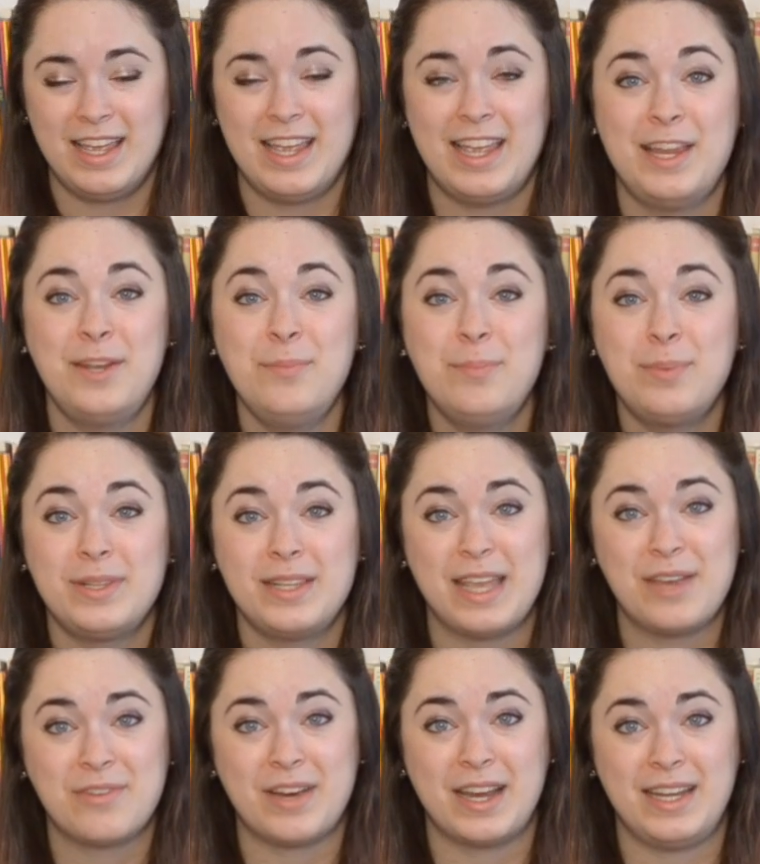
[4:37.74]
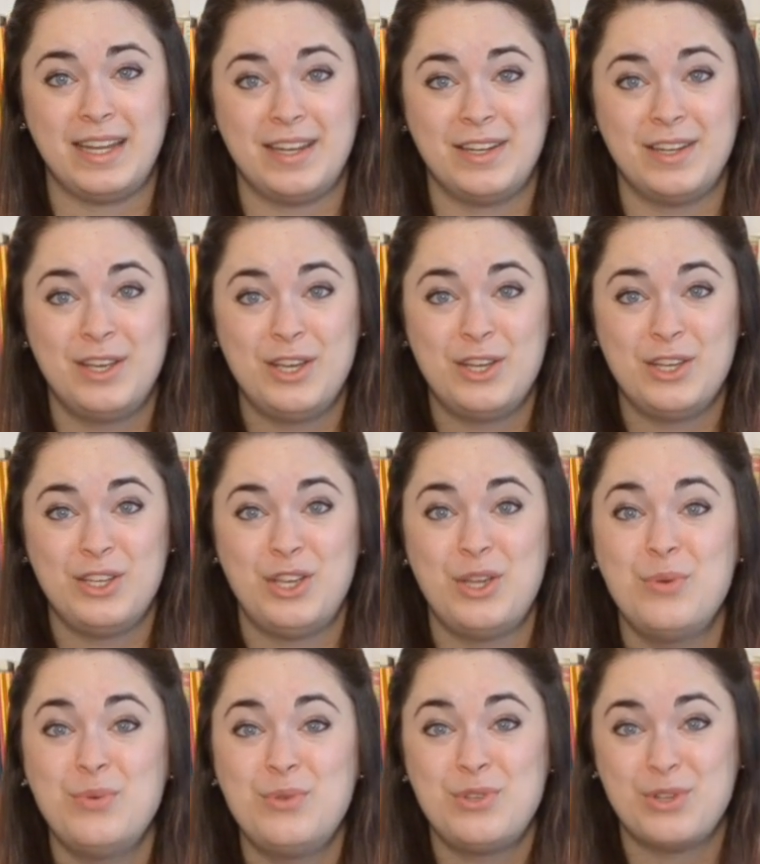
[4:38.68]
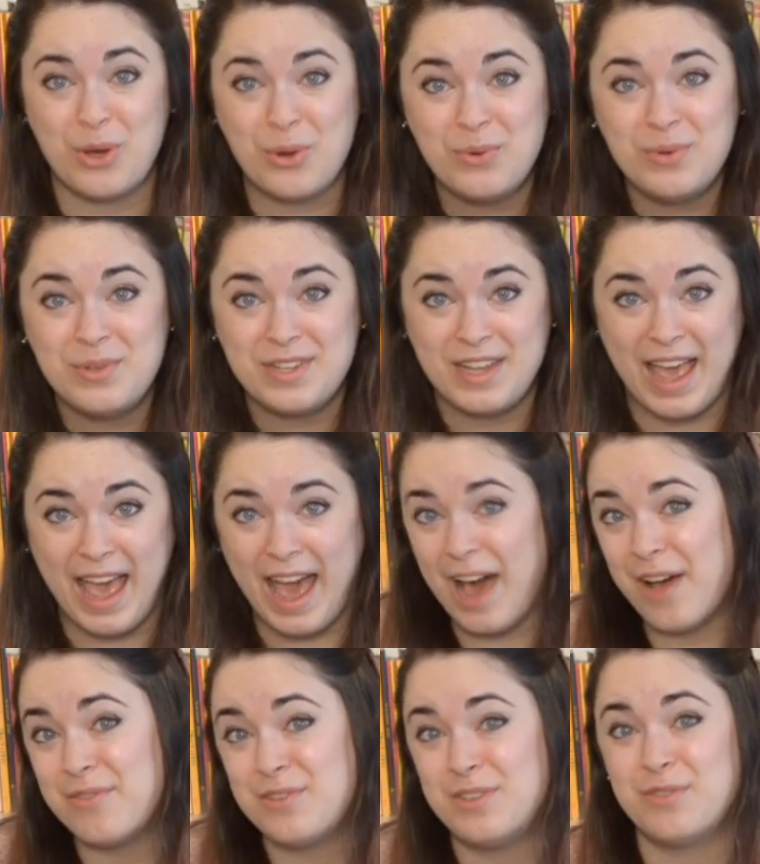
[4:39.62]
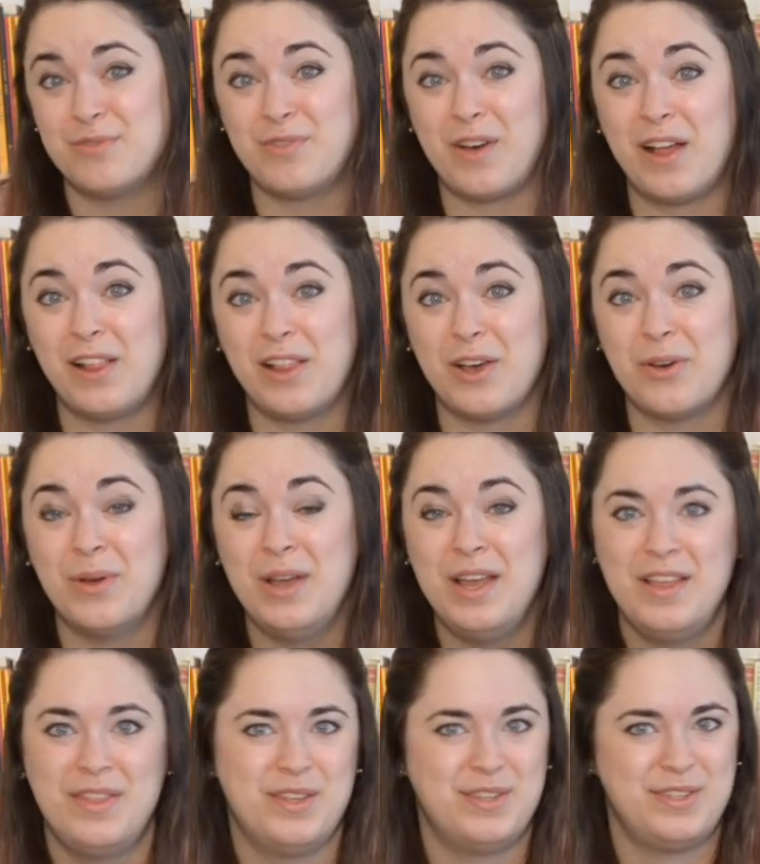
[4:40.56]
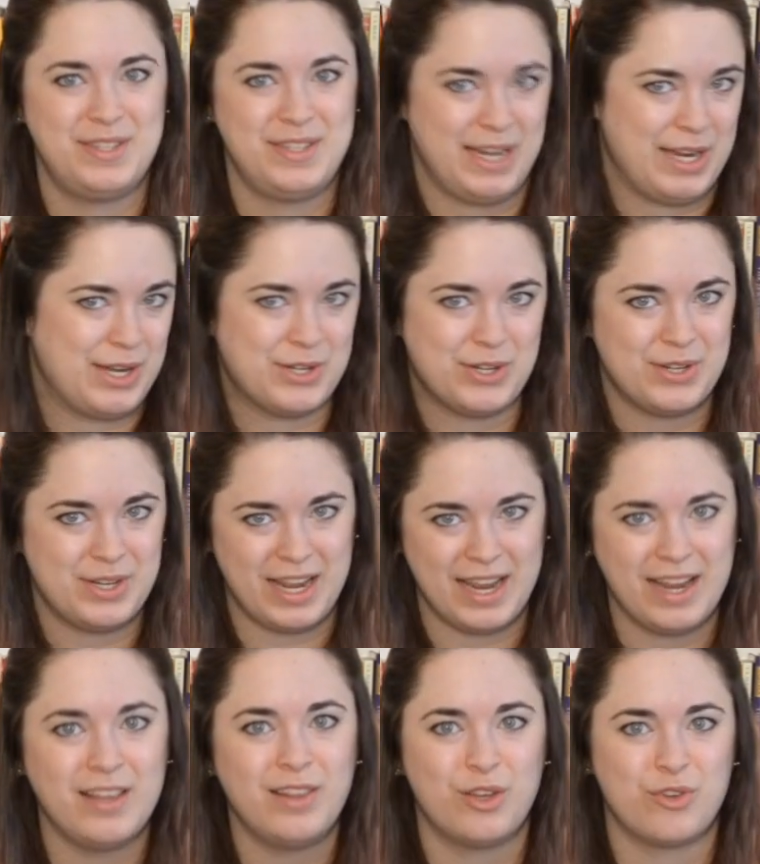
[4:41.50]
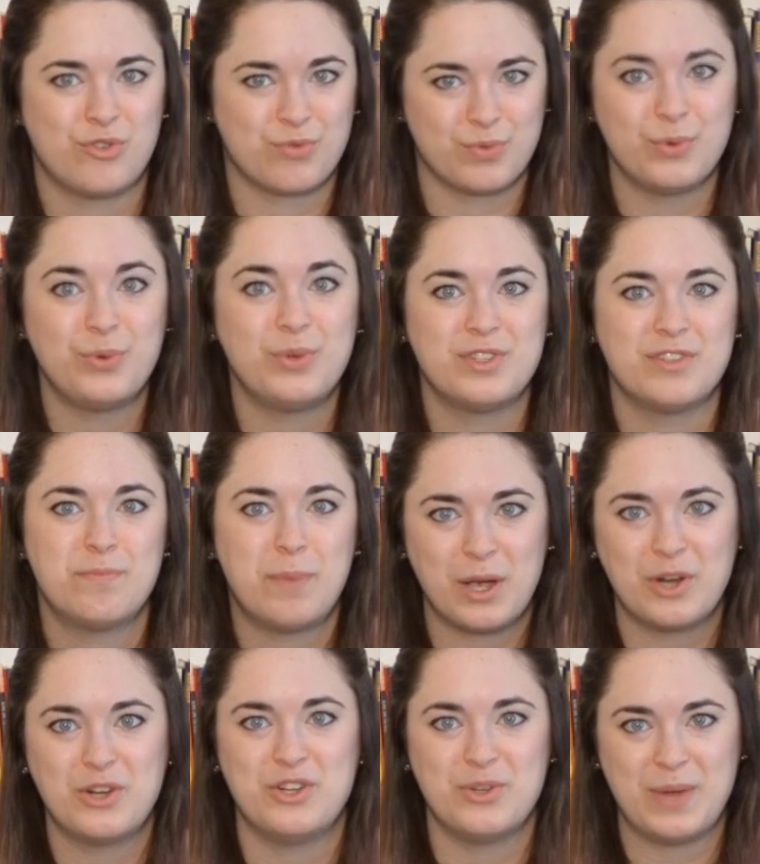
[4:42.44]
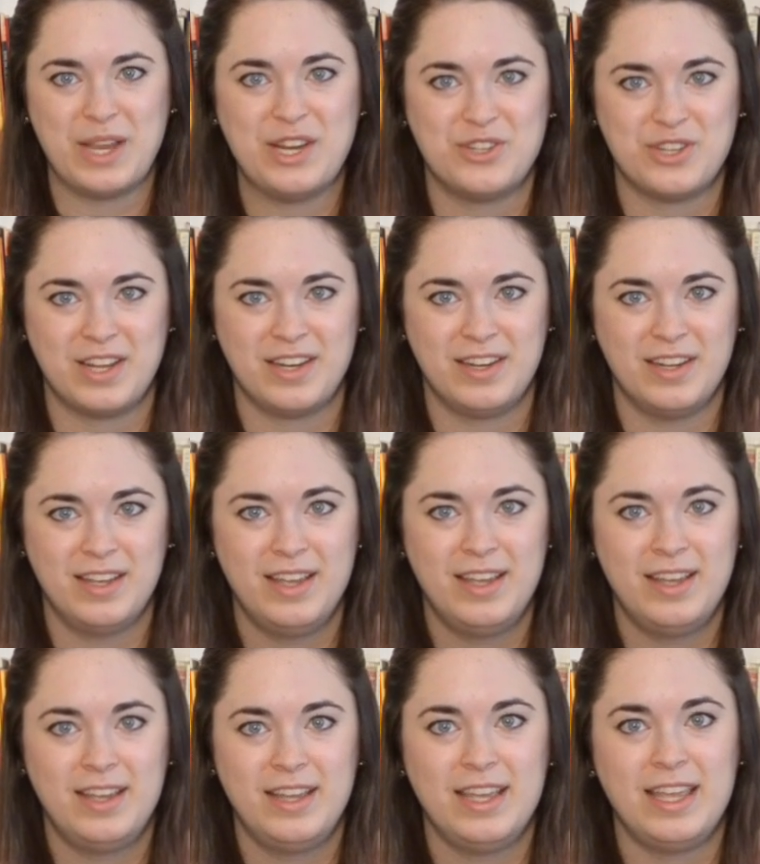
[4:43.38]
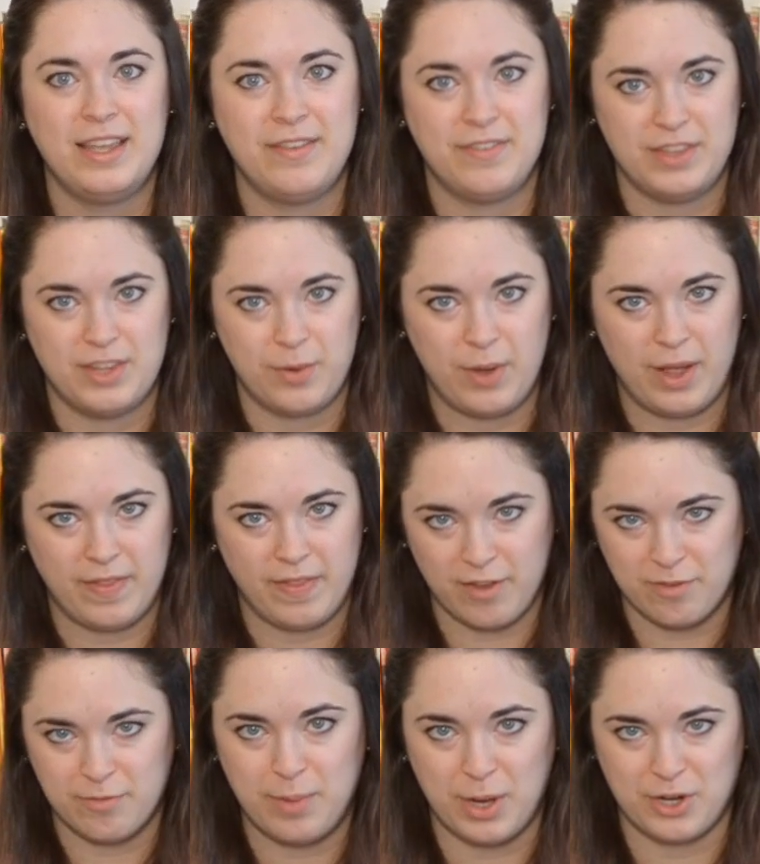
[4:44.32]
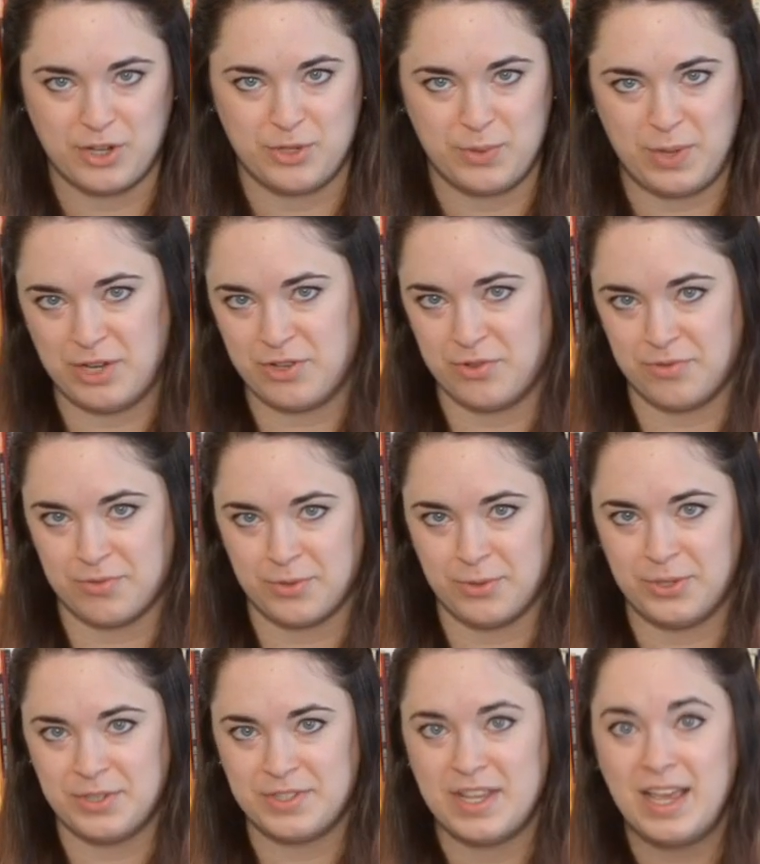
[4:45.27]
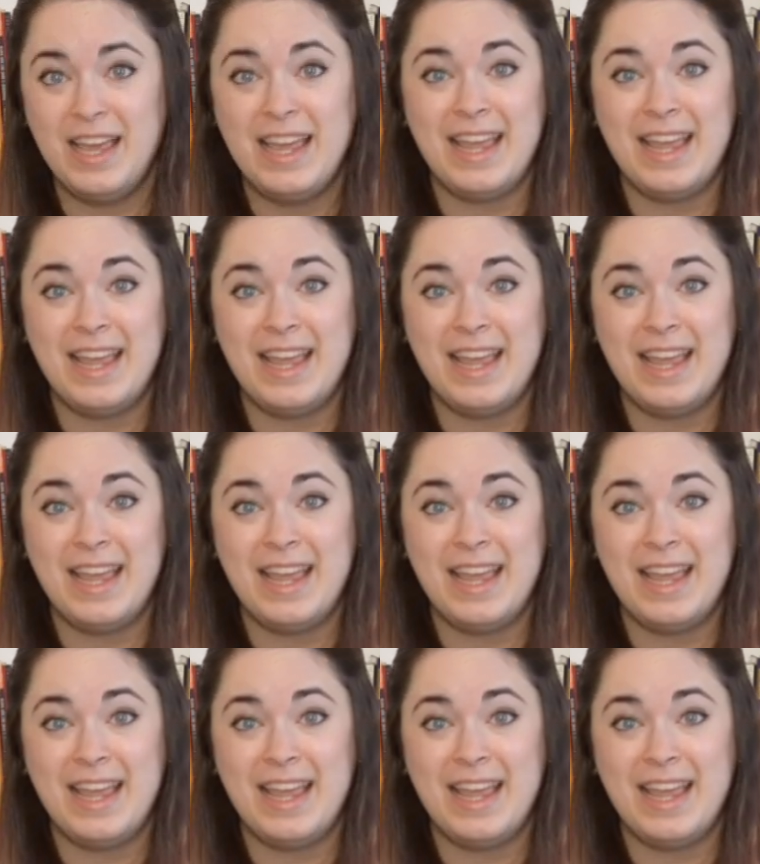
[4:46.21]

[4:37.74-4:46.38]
In playwriting, you don't have to follow the standard English rules of punctuation, even though I love punctuation rules.